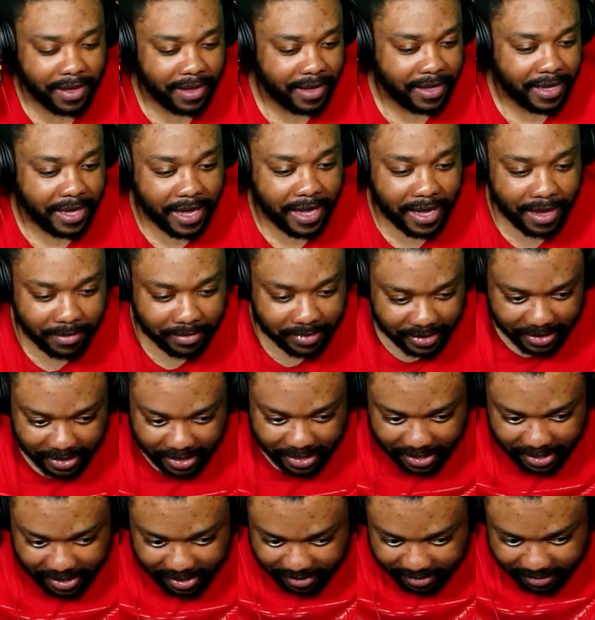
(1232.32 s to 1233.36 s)
Yeah, I'm
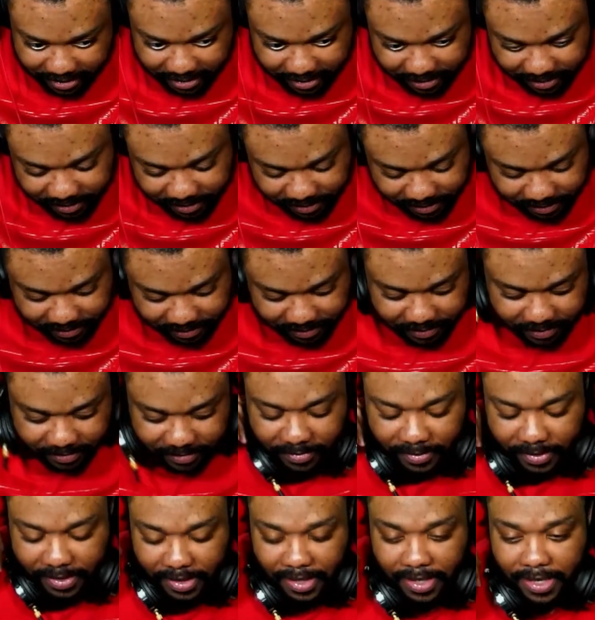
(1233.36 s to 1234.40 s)
saying
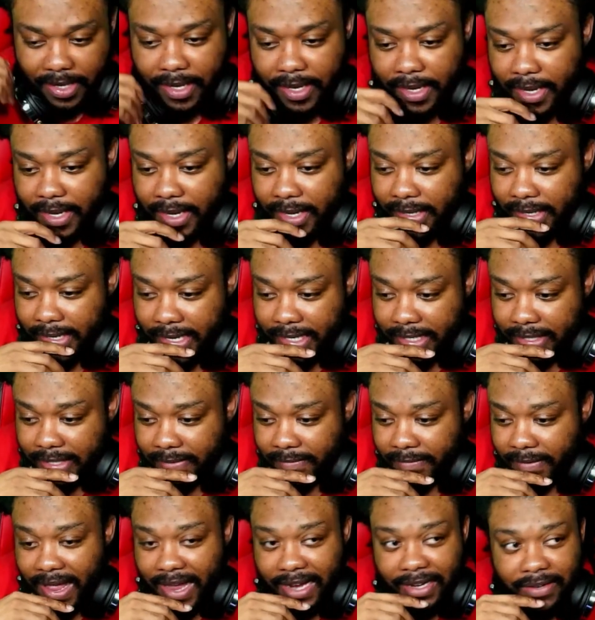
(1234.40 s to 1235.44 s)
these
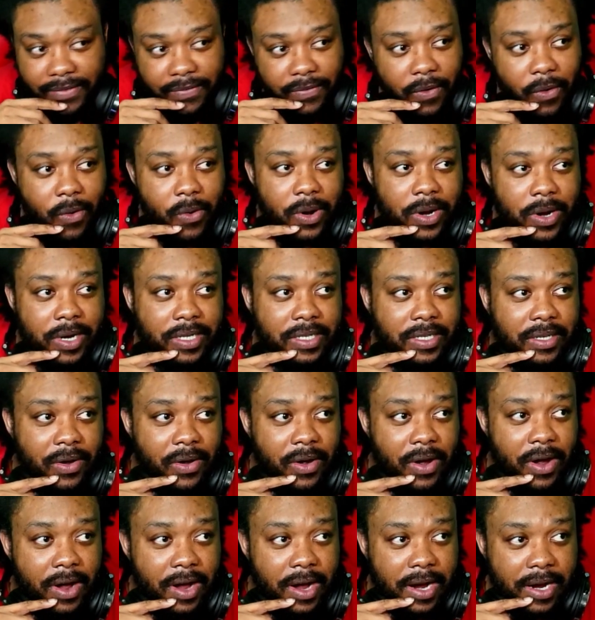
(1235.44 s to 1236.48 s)
flash forwards
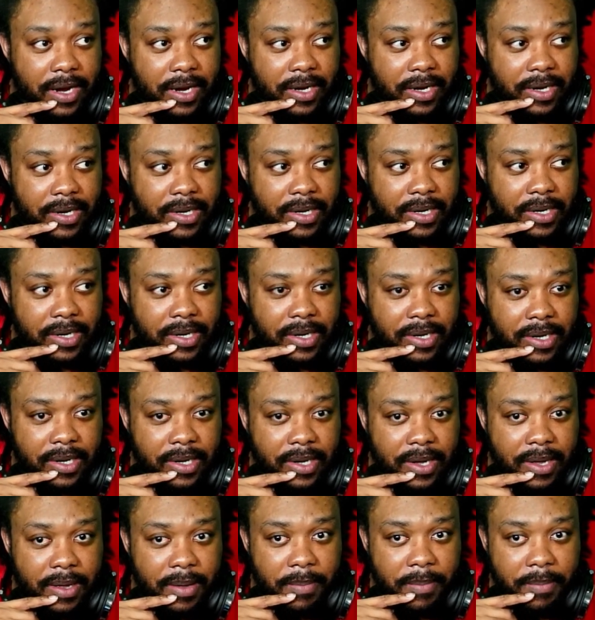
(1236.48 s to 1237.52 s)
are
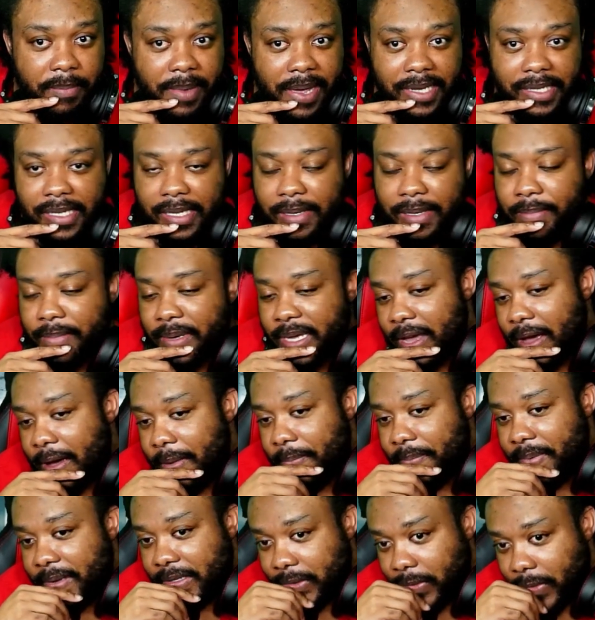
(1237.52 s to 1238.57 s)
messing me
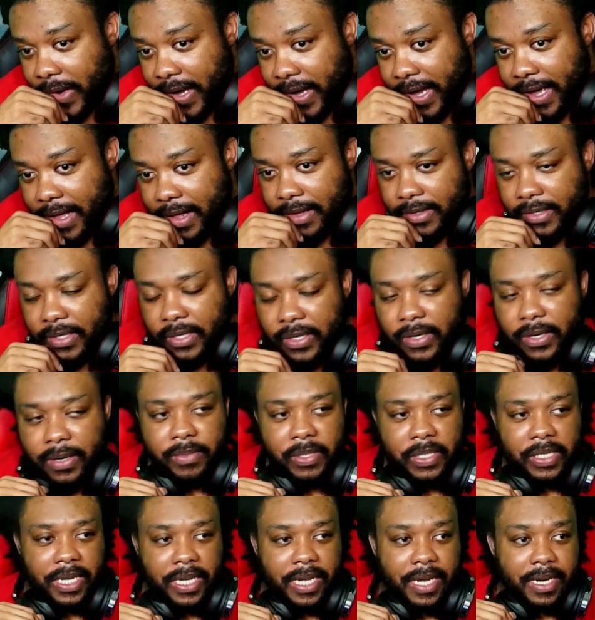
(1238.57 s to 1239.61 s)
up as well. You know what I'm
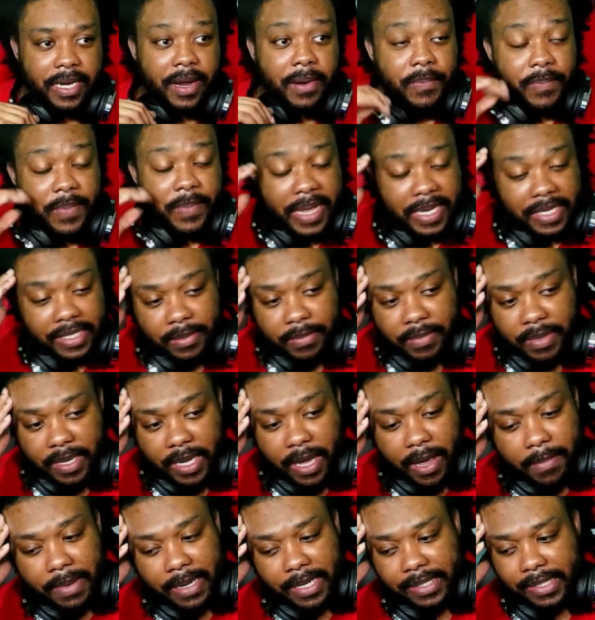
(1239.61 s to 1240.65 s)
saying? They're messing me
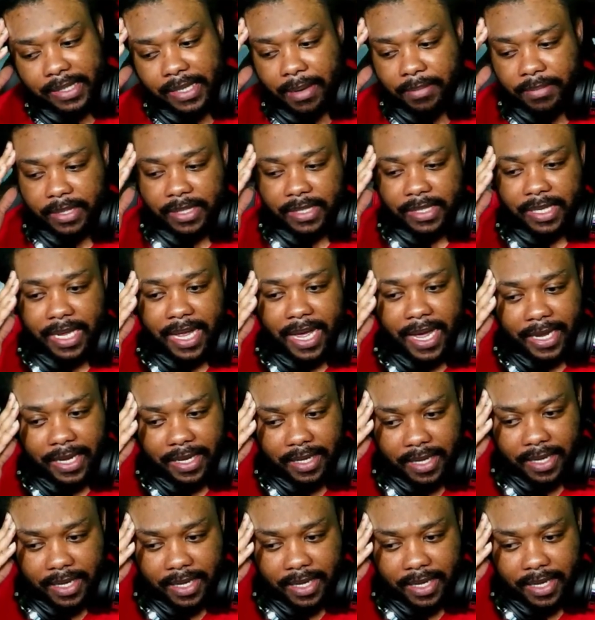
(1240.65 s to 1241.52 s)
up because I'm just like,